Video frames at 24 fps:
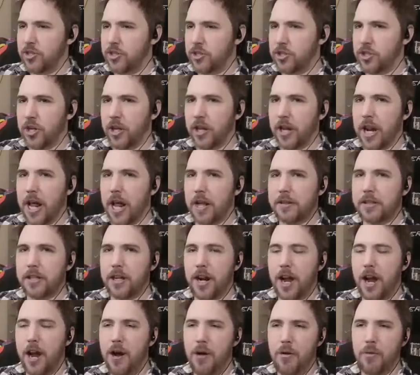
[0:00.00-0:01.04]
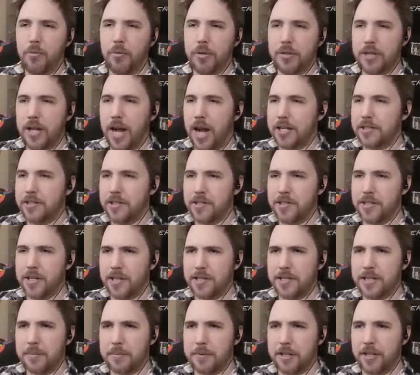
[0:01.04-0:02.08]
Chilling out there. Oh, I just
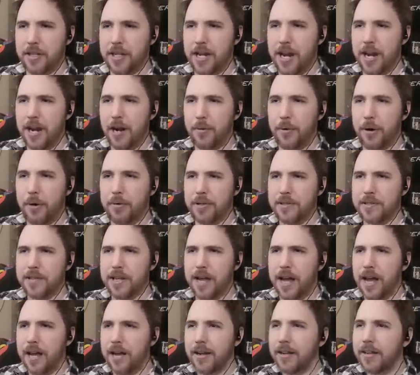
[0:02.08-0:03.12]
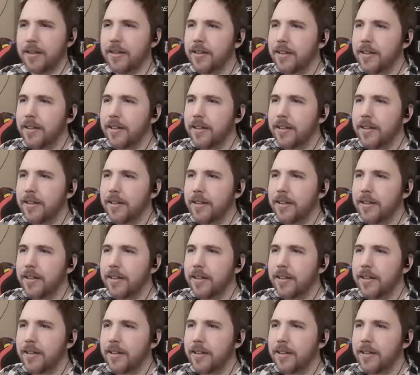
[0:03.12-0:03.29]
saw something in the air. Wait, what's that?